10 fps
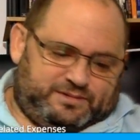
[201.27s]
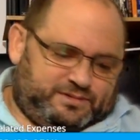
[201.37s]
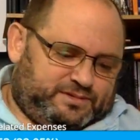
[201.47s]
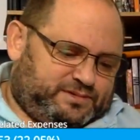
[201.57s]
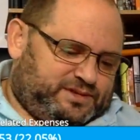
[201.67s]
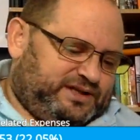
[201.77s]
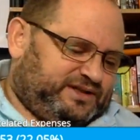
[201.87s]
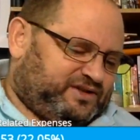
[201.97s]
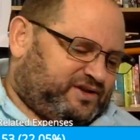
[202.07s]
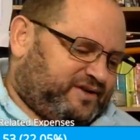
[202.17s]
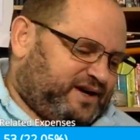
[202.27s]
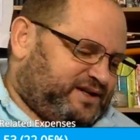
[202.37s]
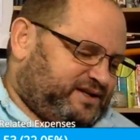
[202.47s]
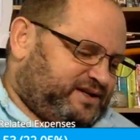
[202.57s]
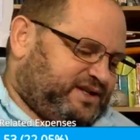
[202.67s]
Jesus
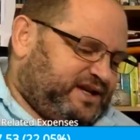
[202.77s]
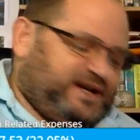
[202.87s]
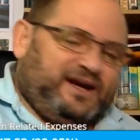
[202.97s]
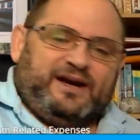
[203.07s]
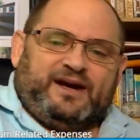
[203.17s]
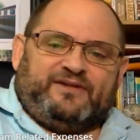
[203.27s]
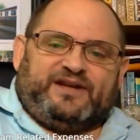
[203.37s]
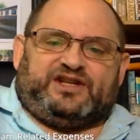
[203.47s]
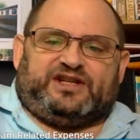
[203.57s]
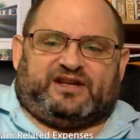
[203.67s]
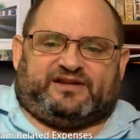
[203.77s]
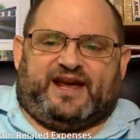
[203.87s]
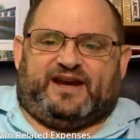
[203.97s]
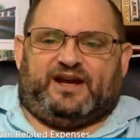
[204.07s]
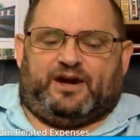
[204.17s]
Christ. See, this is the
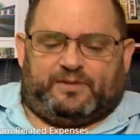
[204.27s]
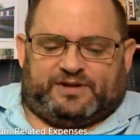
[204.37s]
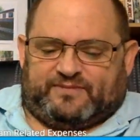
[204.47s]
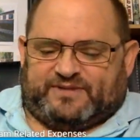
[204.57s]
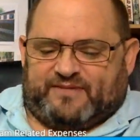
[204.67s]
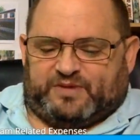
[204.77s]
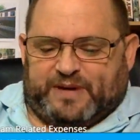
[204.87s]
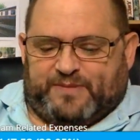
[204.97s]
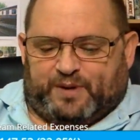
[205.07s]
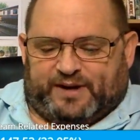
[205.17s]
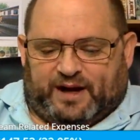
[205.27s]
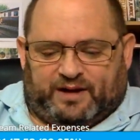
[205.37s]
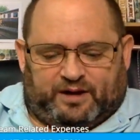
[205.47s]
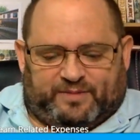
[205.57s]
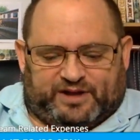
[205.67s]
thing, sometimes people get a
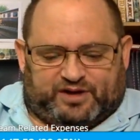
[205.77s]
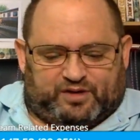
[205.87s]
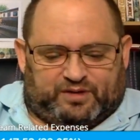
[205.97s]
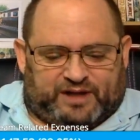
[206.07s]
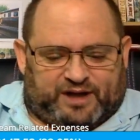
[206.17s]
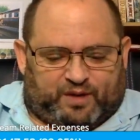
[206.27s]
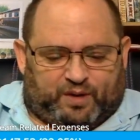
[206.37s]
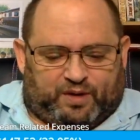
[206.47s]
little bit too literal.